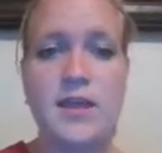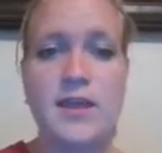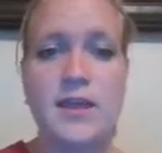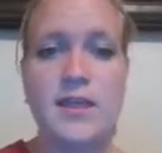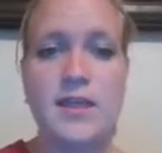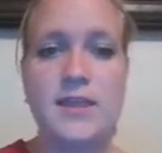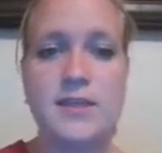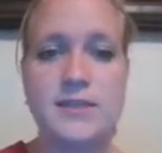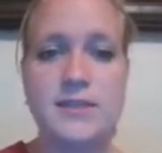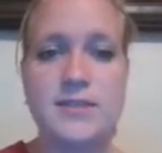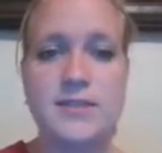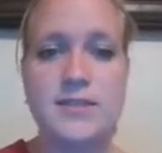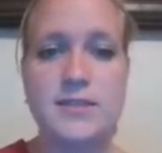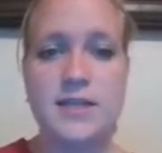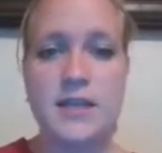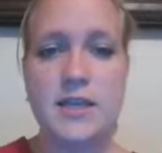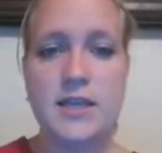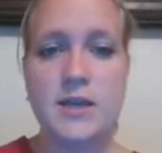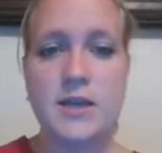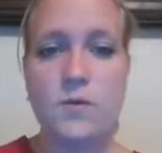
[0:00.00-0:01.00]
This
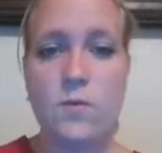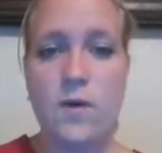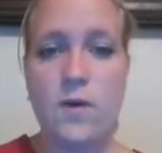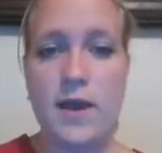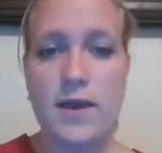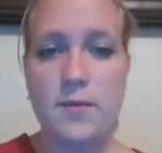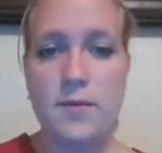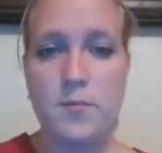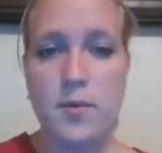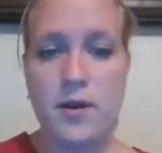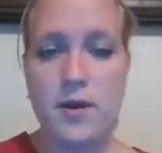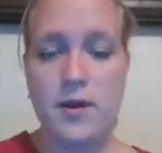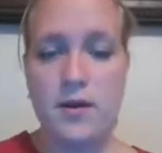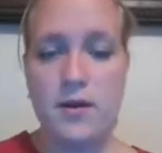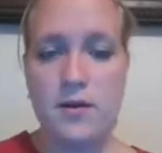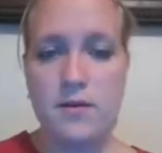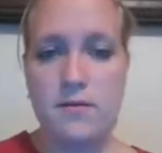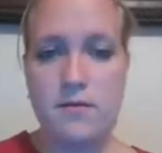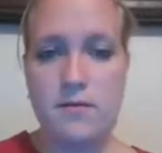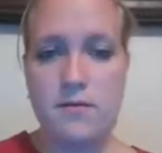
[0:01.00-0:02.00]
skinny white
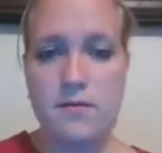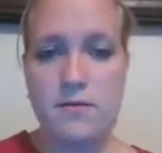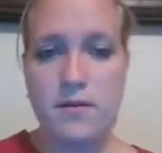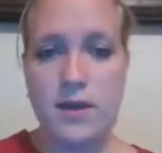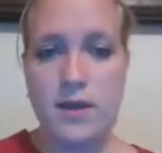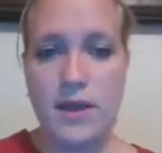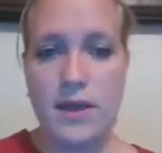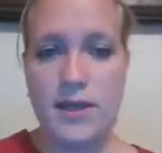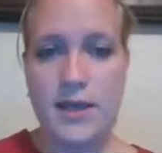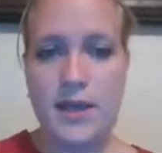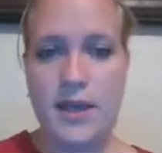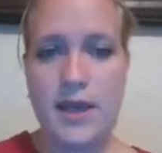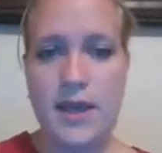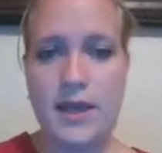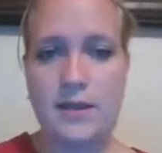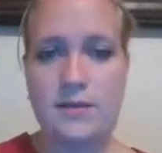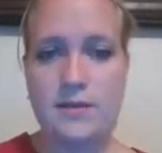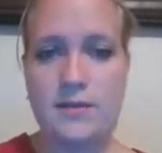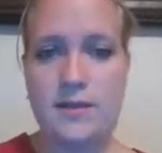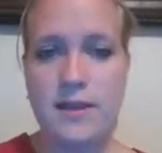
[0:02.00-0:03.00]
part,
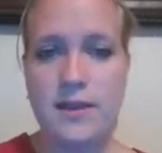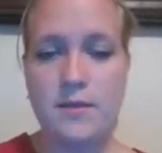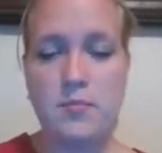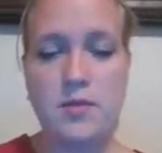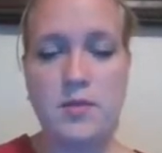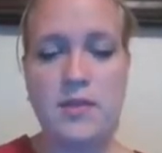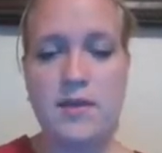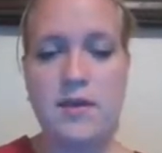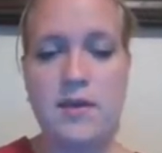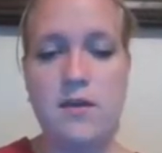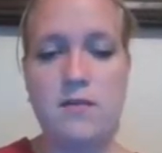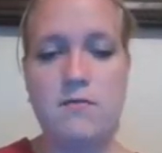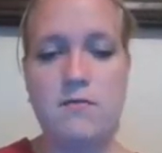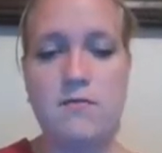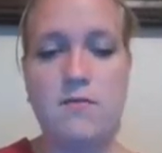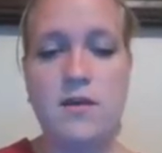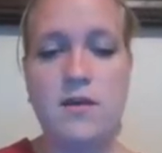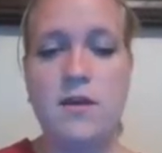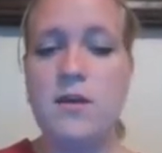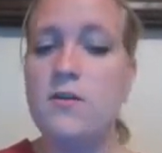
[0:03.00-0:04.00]
again, label it
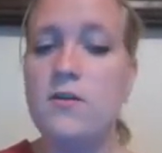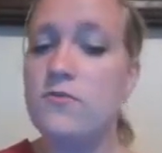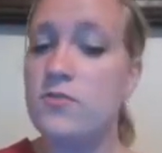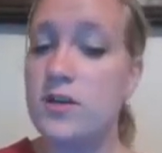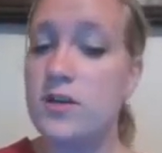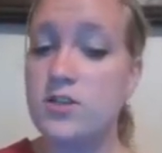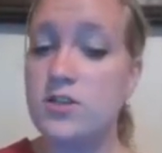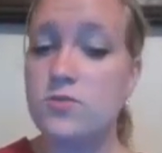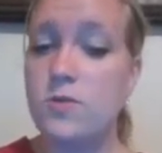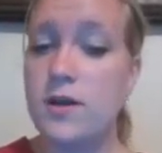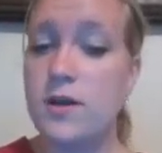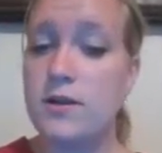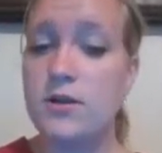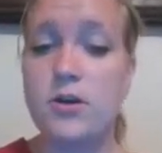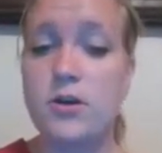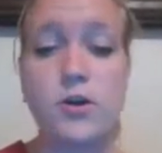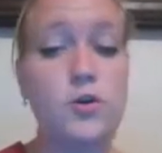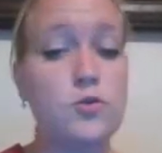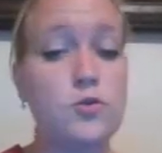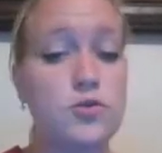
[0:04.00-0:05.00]

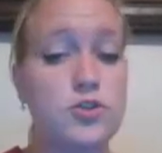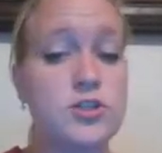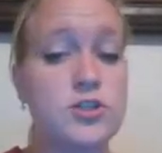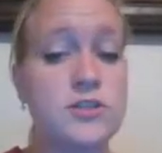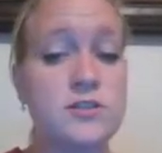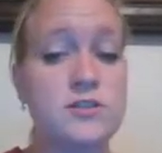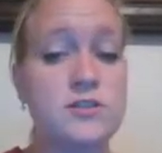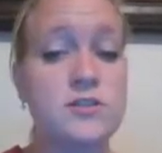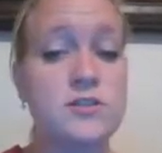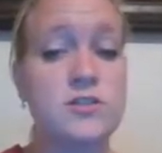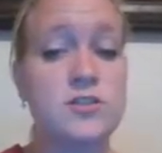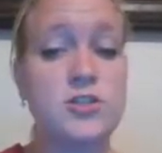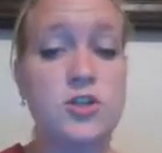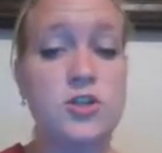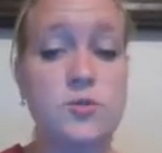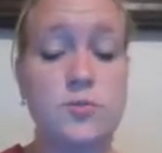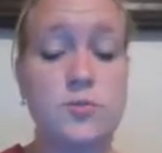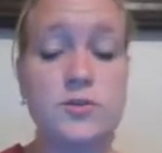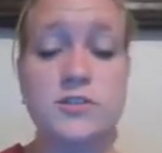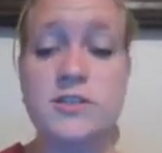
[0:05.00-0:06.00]
freshwater, oceans,
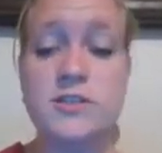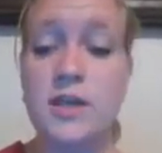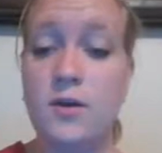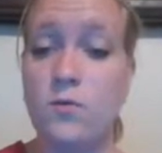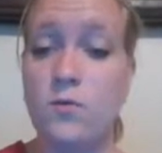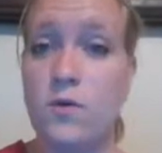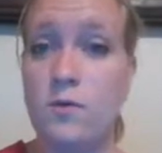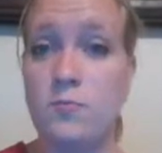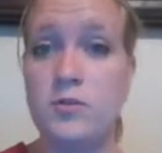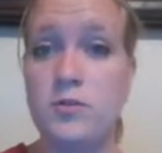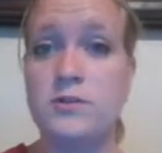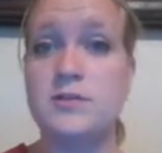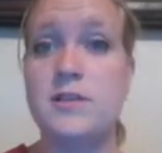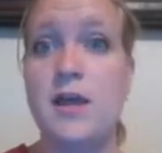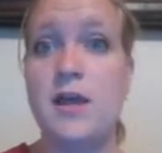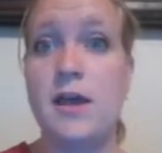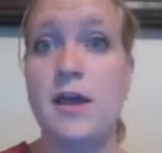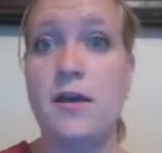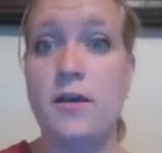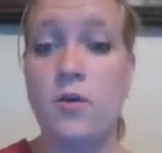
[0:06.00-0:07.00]
2%,
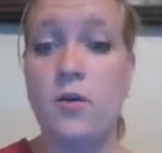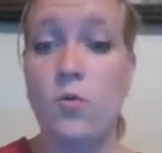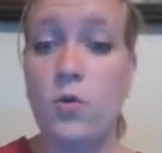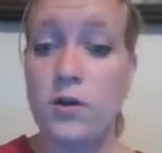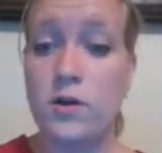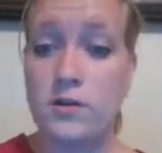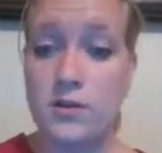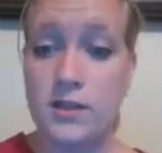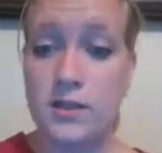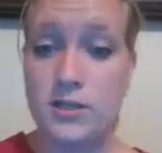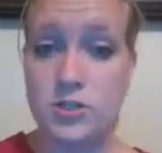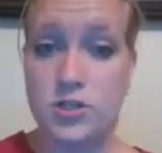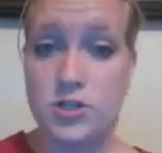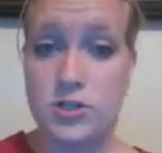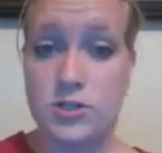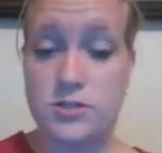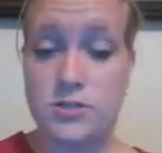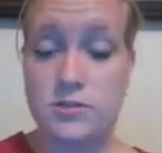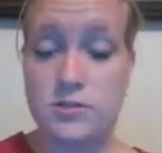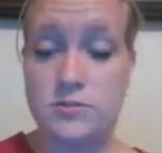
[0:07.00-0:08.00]
1%, or
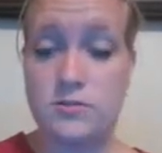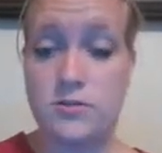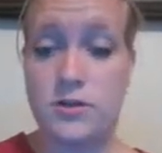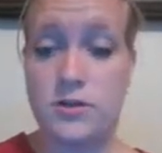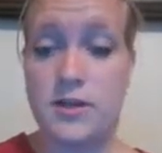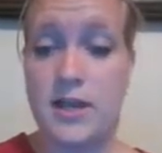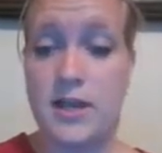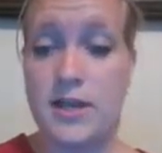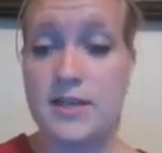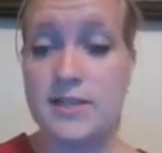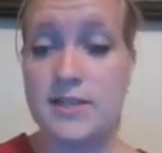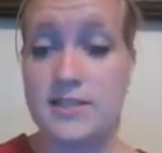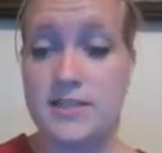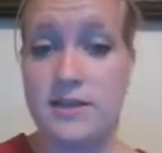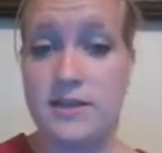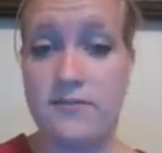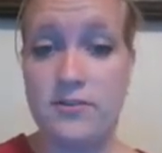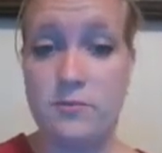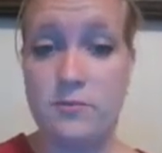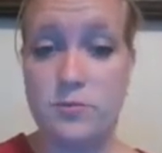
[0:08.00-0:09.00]
glaciers, or
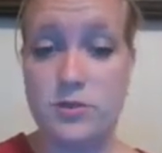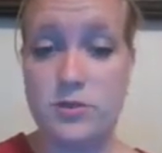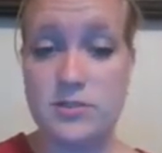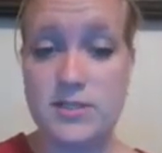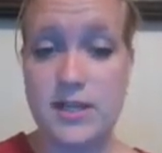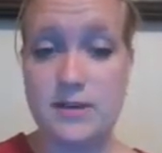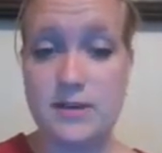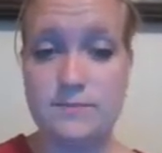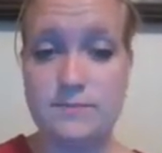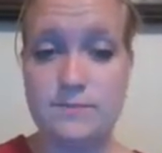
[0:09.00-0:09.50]
97%.